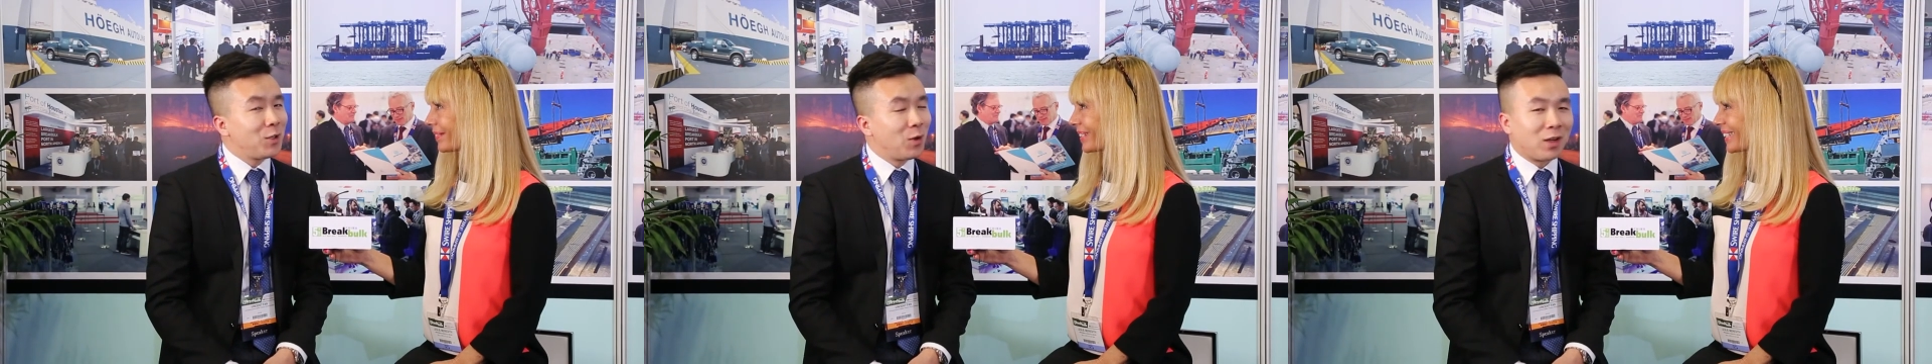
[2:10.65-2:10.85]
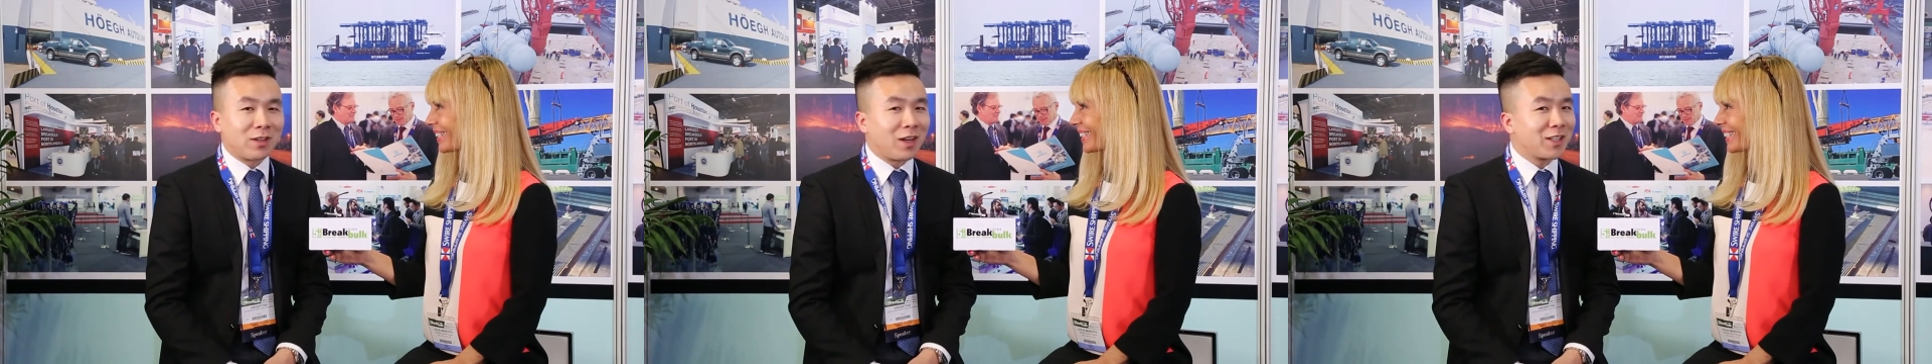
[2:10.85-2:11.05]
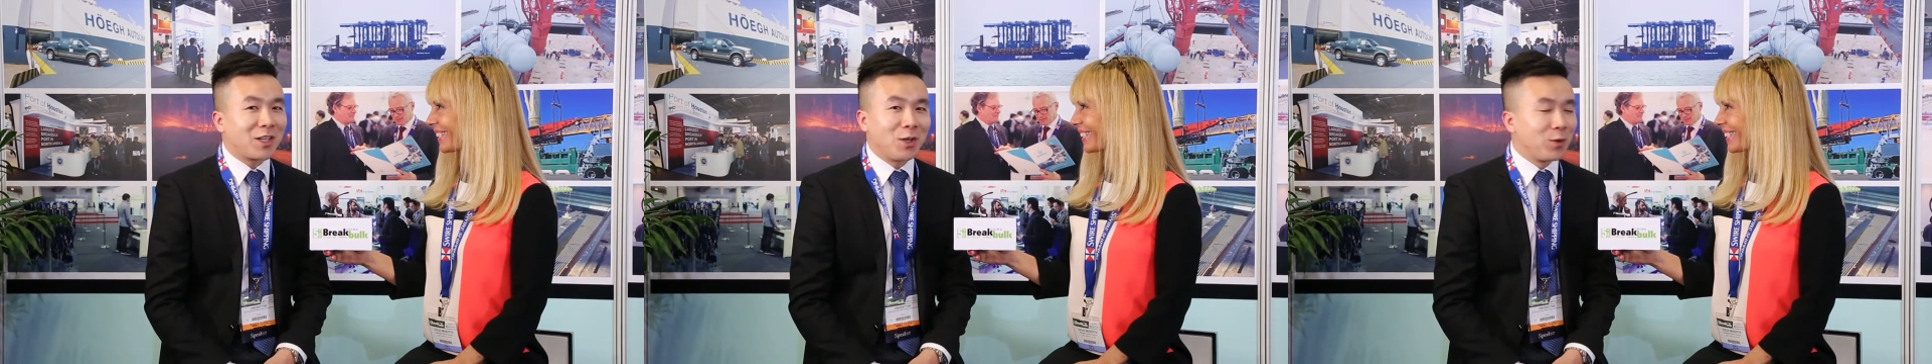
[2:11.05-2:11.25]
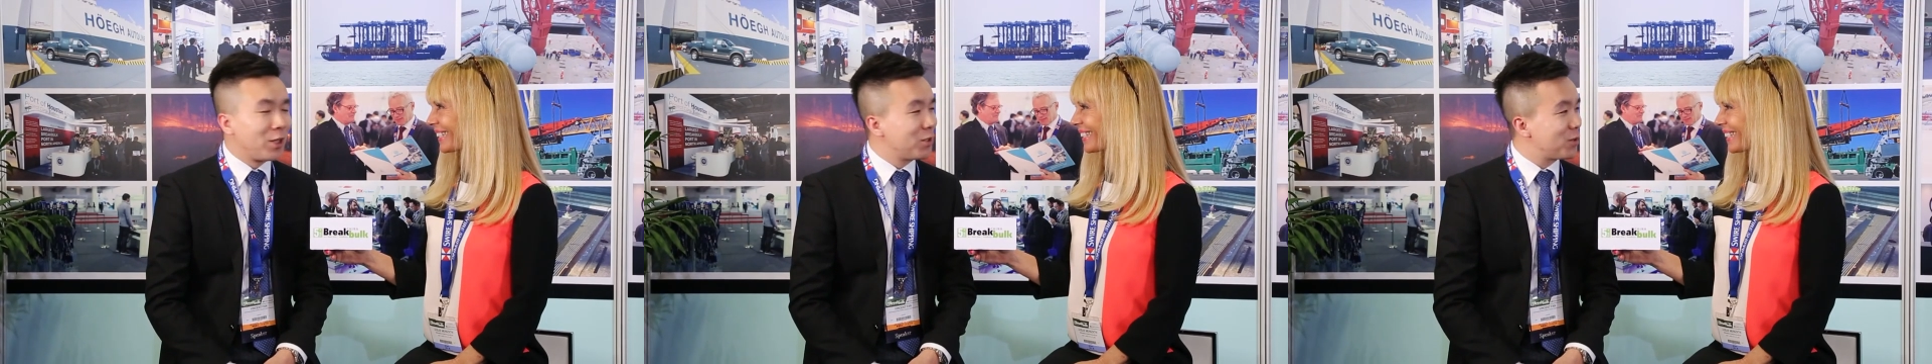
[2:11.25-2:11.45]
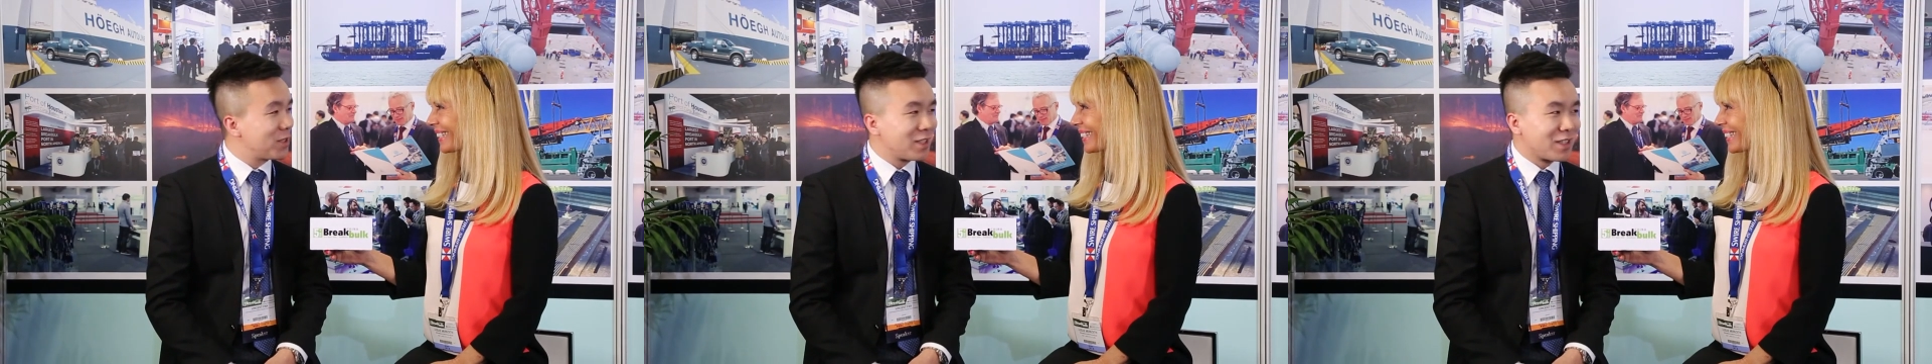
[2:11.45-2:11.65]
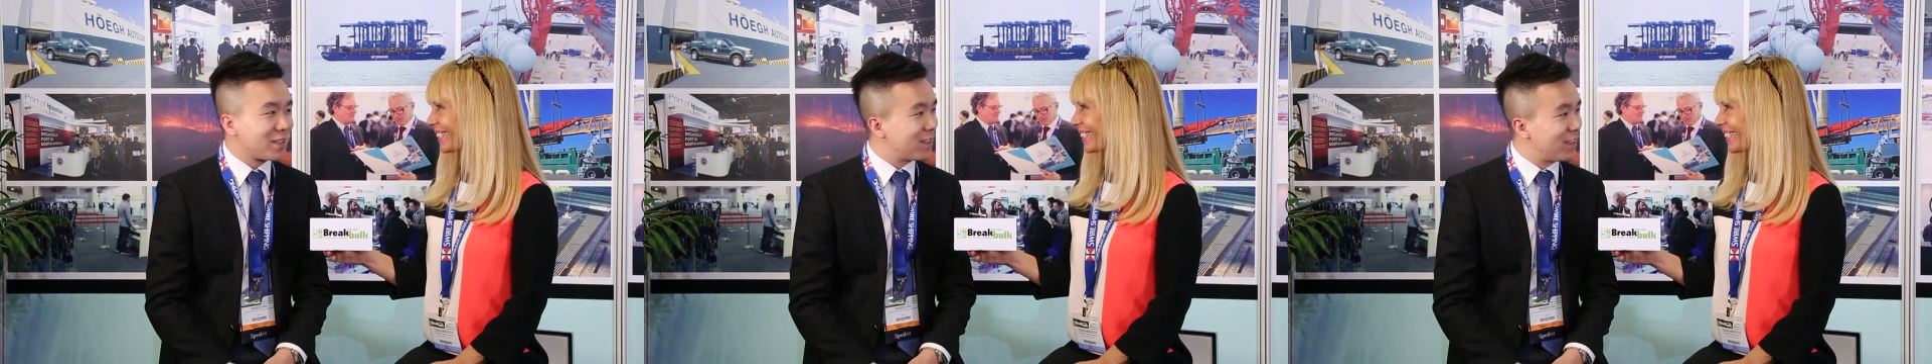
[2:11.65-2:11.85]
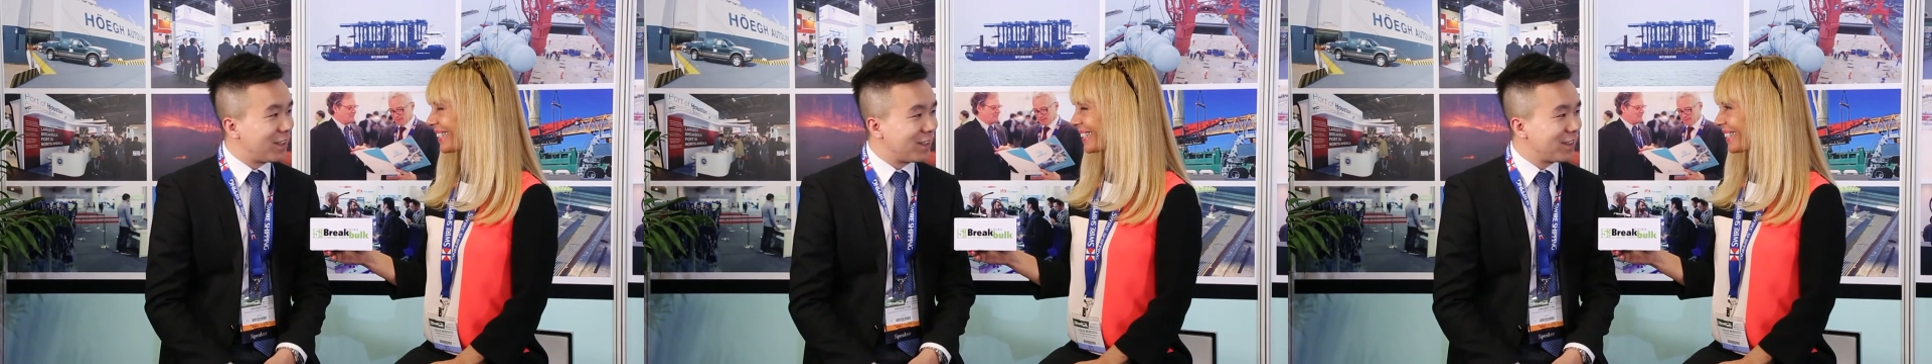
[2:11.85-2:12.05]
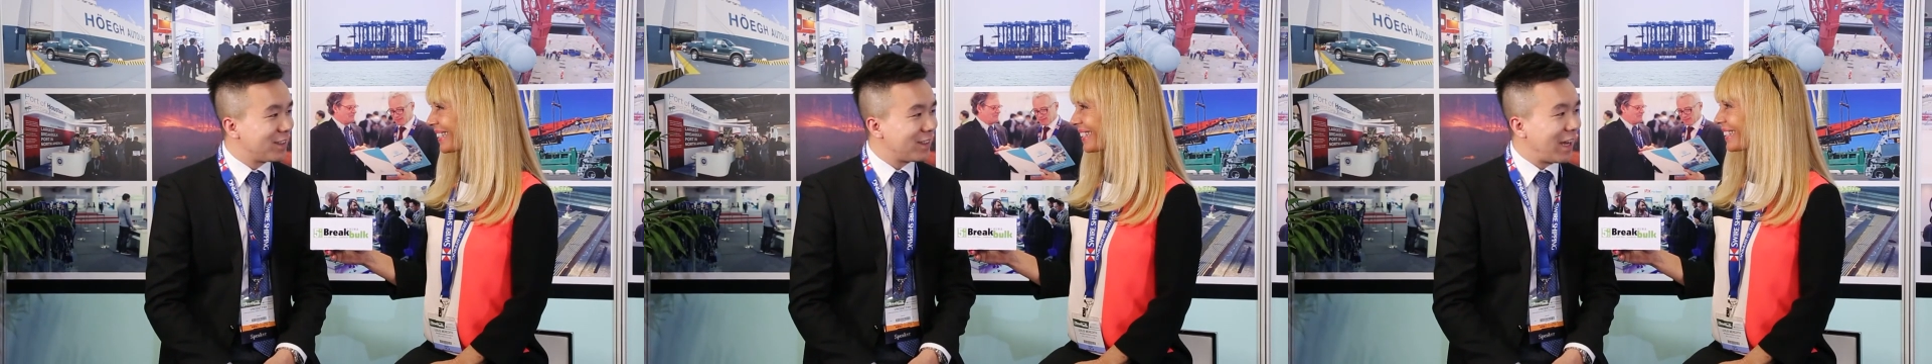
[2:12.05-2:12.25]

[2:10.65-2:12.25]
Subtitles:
you are not going to succeed.